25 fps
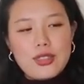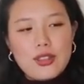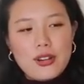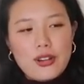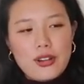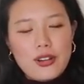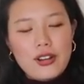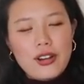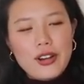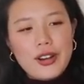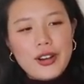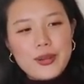the
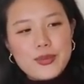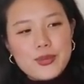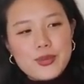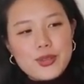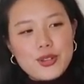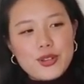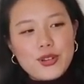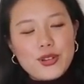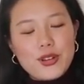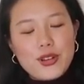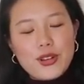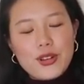
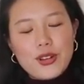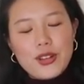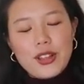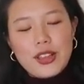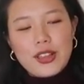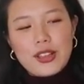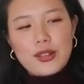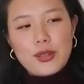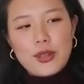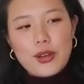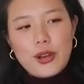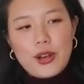arms or
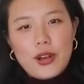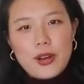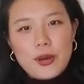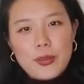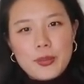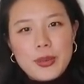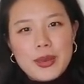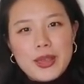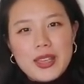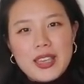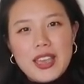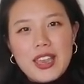like the
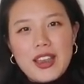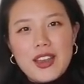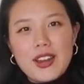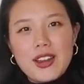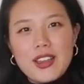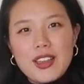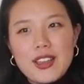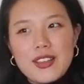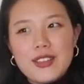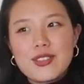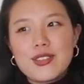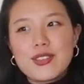armpit
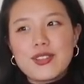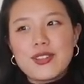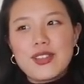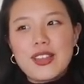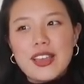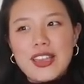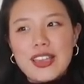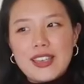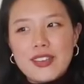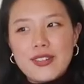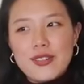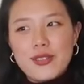areas are
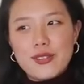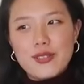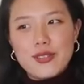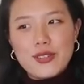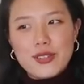like